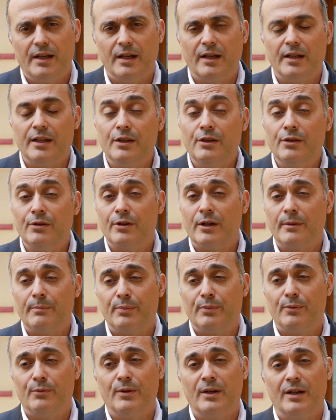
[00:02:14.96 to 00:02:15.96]
In
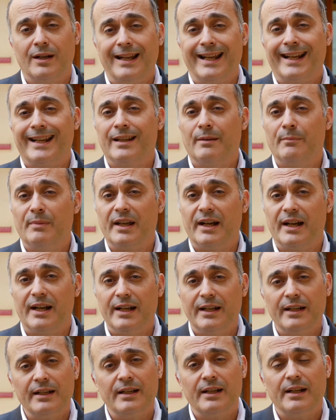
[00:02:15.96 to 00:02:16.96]
Europe, we are lagging
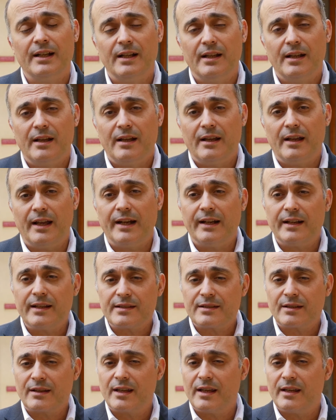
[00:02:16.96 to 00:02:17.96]
behind. And
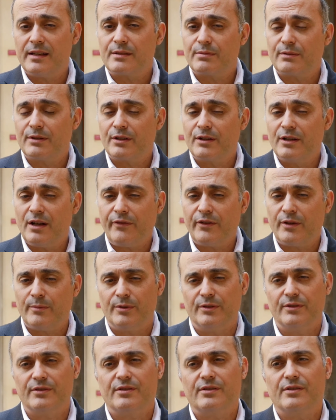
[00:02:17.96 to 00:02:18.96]
here's a case where the
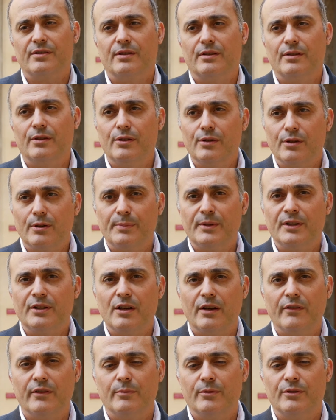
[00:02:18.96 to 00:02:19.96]
governments, the European
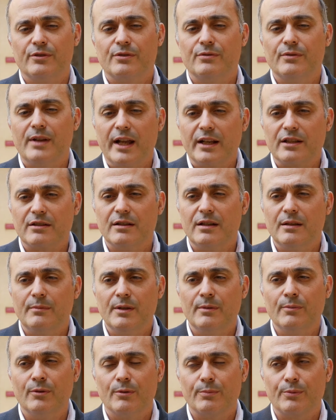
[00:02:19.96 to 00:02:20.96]
governments, could actually
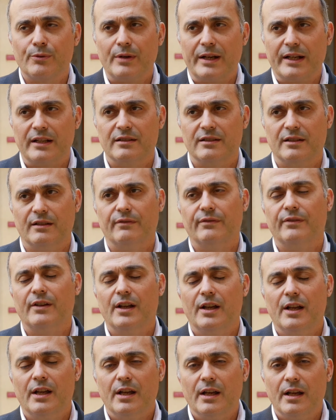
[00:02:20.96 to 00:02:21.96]
be more proactive
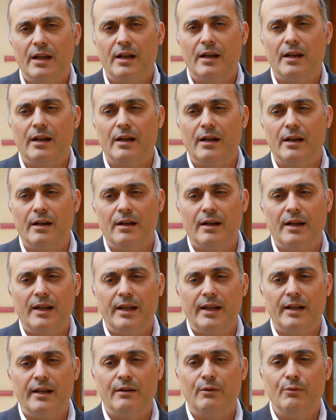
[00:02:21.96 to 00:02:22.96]

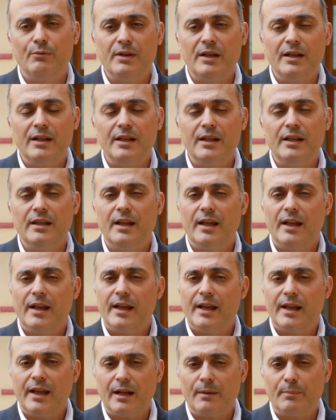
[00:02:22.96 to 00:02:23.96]
and really
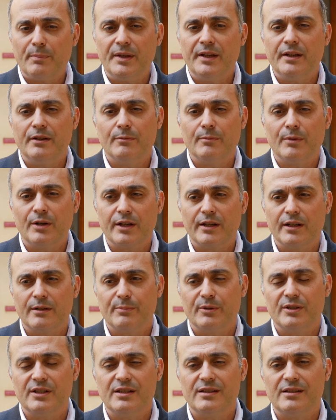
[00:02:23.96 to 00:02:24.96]
helping the
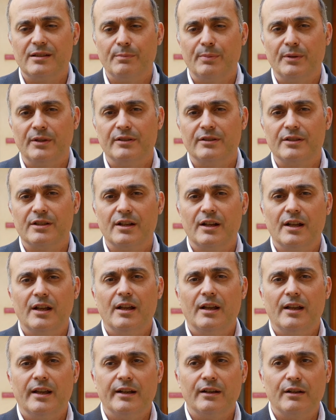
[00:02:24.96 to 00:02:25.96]
market participant
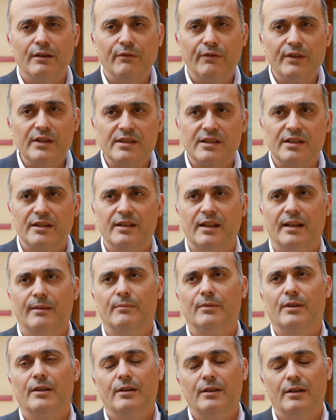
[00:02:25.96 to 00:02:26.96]
and convincing them